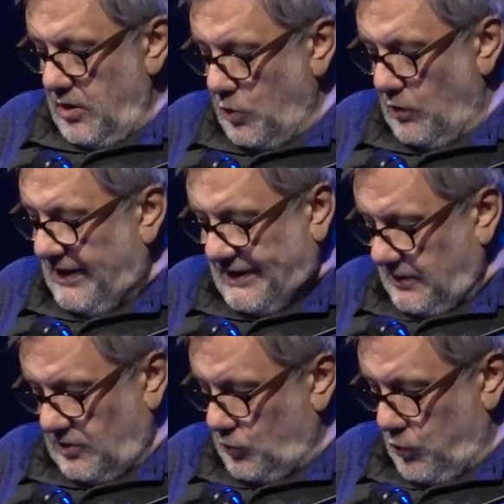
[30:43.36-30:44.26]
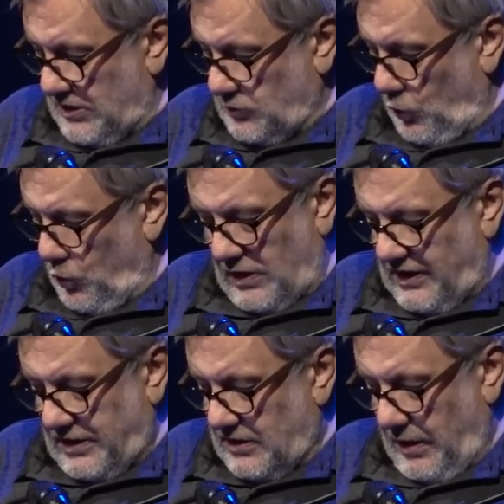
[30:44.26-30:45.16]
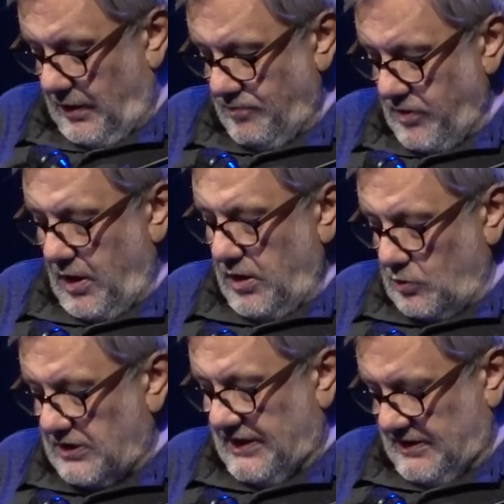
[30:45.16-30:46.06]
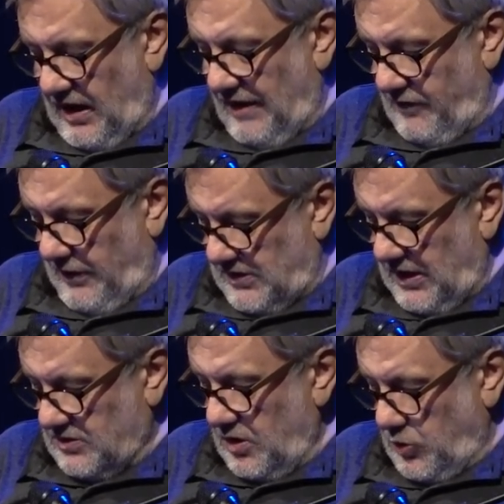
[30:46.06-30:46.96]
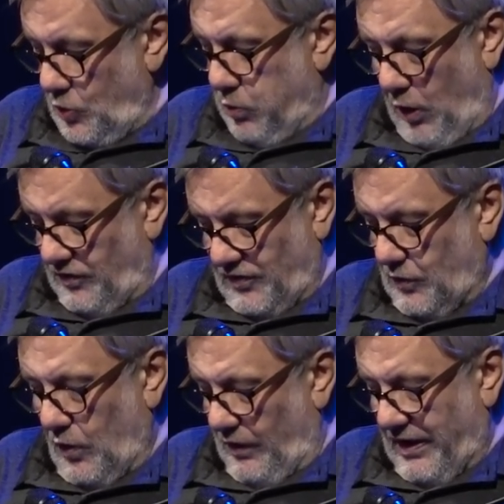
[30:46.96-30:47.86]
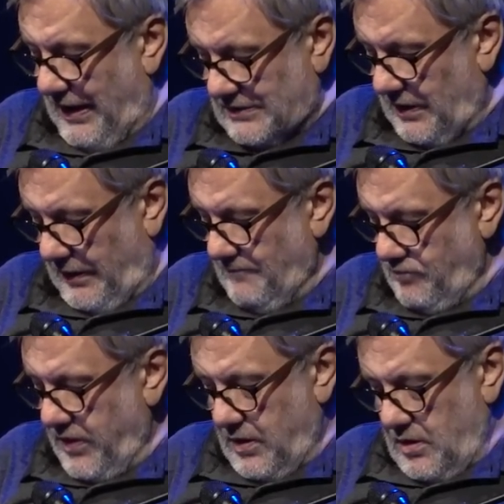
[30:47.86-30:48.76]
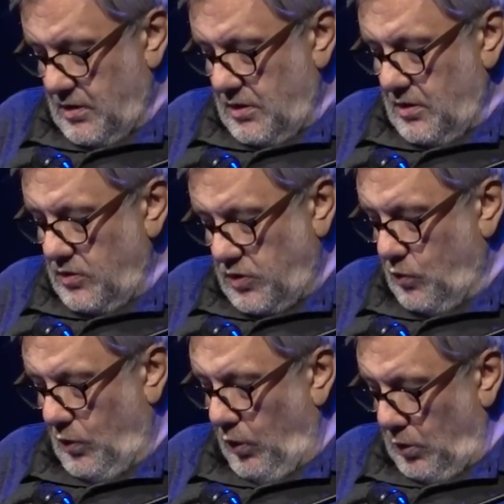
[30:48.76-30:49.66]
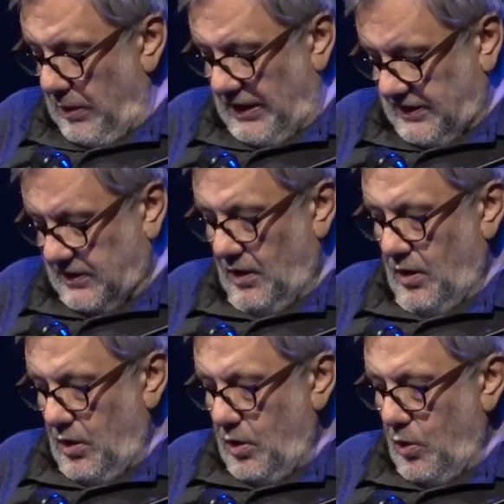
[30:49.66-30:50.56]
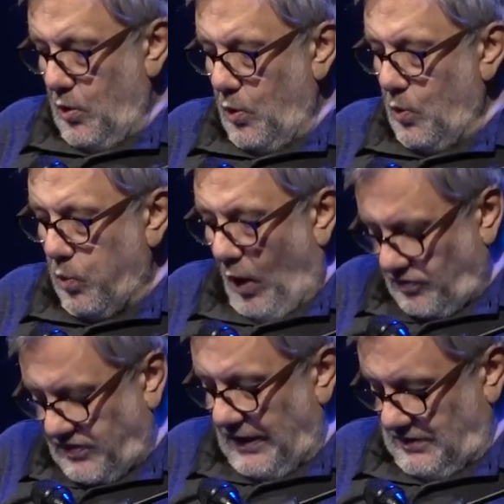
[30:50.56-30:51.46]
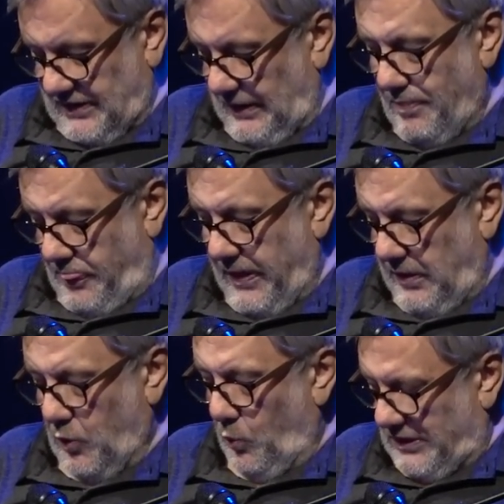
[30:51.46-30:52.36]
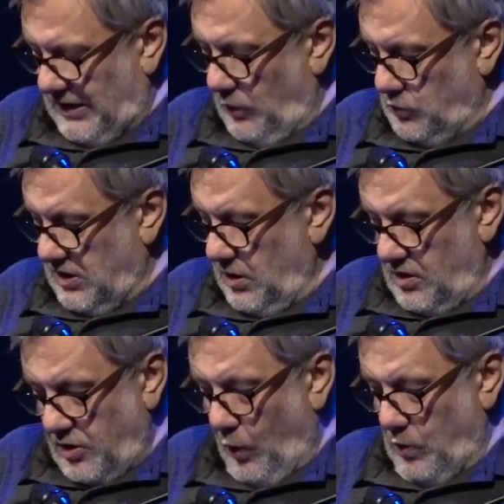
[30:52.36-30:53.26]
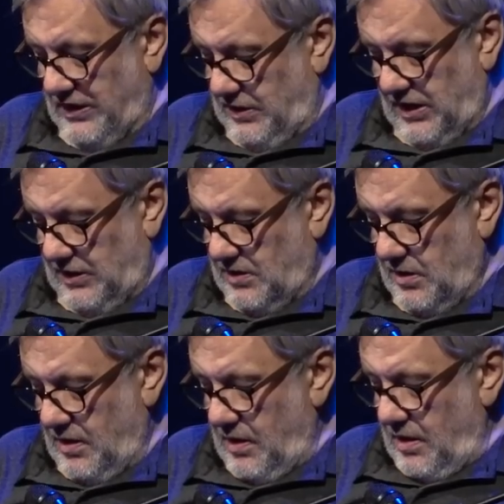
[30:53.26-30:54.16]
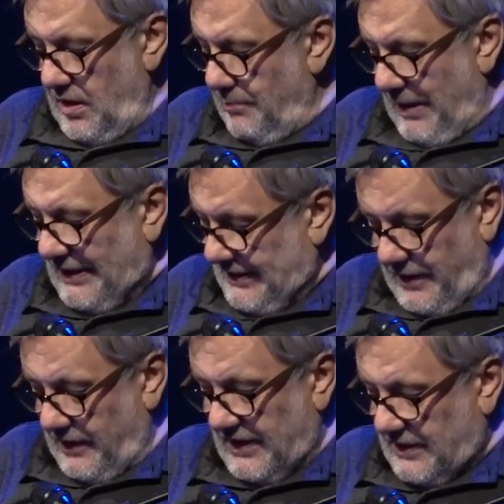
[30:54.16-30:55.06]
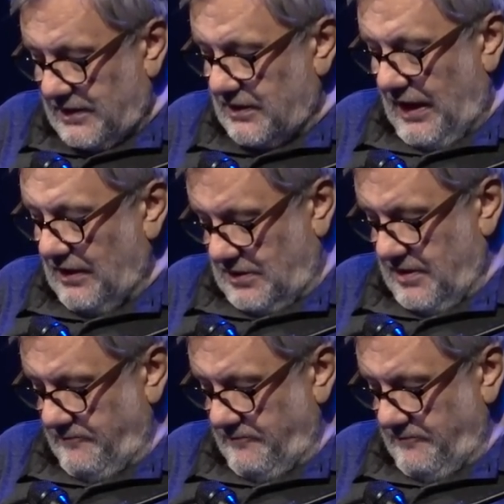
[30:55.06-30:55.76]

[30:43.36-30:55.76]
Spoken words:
you listen to a true leader, you discover that you want, or rather, you always wanted something without knowing it. A master is needed